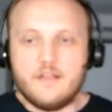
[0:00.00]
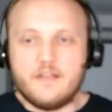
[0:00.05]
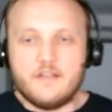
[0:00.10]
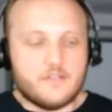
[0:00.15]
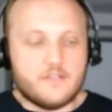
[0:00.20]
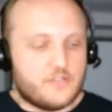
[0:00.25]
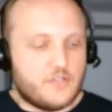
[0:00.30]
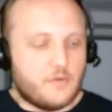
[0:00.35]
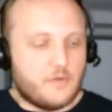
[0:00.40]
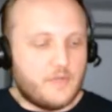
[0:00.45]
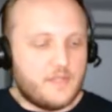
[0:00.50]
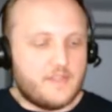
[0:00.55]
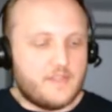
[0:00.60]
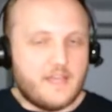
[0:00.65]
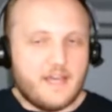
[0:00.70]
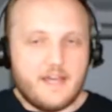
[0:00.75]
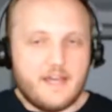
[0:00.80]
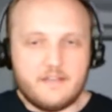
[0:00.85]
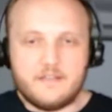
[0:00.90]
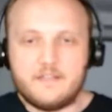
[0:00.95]
So with
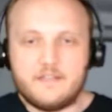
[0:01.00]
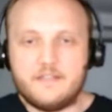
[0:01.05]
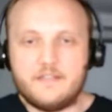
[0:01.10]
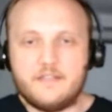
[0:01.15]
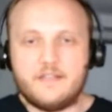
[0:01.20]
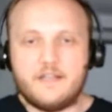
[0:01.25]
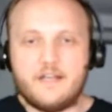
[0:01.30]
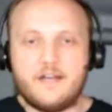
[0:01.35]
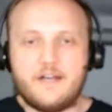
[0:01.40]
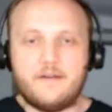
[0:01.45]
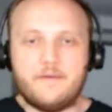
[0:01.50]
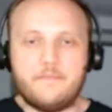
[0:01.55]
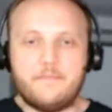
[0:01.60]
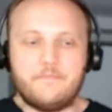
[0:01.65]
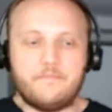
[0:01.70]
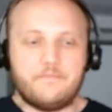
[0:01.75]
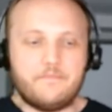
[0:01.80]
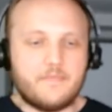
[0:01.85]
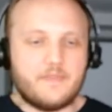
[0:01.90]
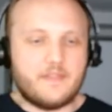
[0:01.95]
that,
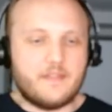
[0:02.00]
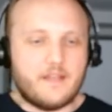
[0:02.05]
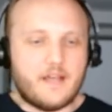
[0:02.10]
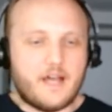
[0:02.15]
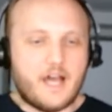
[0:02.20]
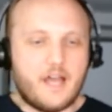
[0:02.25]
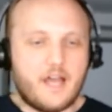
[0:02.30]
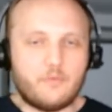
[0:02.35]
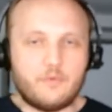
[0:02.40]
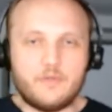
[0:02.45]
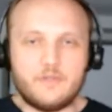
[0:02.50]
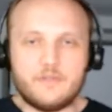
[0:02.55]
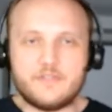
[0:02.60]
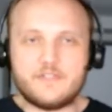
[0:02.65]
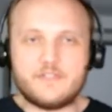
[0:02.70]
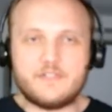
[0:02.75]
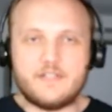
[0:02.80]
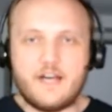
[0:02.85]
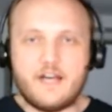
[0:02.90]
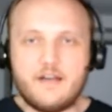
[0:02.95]
I will
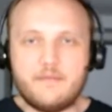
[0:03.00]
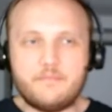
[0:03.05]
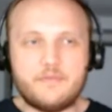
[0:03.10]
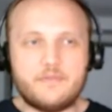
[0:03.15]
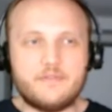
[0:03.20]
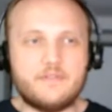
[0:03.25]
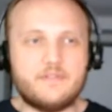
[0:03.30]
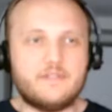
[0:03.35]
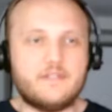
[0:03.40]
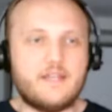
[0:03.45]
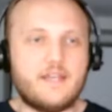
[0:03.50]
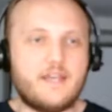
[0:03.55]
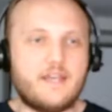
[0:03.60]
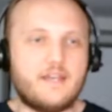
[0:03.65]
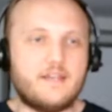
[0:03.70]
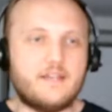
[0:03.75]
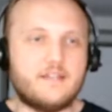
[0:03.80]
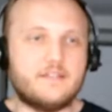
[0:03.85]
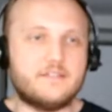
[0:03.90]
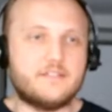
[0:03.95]
stop
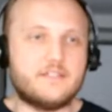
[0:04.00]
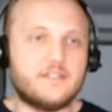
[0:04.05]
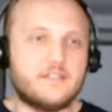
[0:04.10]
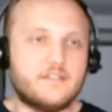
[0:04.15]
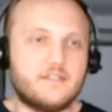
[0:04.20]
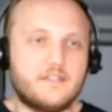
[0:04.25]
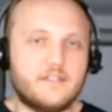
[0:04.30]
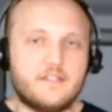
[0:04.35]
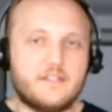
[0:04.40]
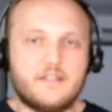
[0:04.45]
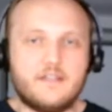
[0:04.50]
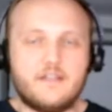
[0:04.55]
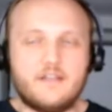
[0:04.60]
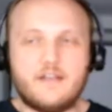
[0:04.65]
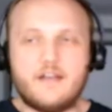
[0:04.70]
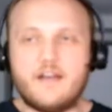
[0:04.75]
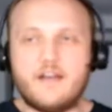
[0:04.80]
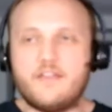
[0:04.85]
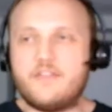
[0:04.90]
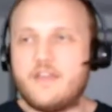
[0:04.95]
and
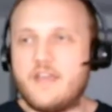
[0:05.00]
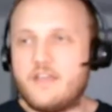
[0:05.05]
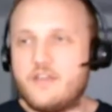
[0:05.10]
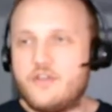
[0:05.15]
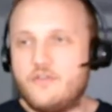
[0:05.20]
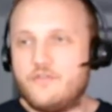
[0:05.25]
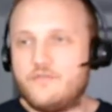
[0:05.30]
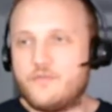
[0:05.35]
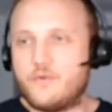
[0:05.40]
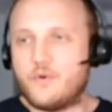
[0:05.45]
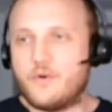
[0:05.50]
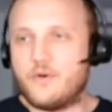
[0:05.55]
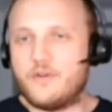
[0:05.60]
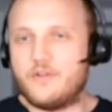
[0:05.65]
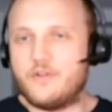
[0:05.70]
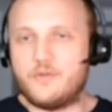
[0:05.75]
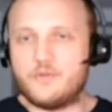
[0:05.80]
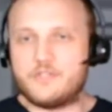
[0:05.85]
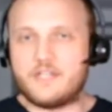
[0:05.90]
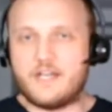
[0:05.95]
thank you for
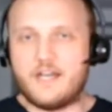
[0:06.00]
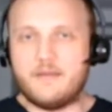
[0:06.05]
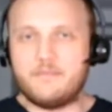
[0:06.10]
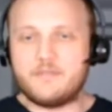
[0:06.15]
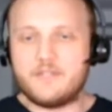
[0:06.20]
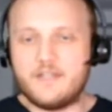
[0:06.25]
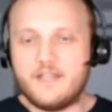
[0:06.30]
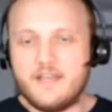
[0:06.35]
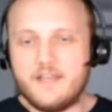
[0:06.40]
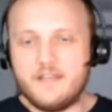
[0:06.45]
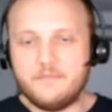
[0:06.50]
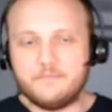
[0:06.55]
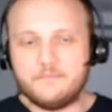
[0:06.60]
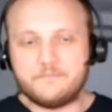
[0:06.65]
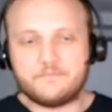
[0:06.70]
your time today.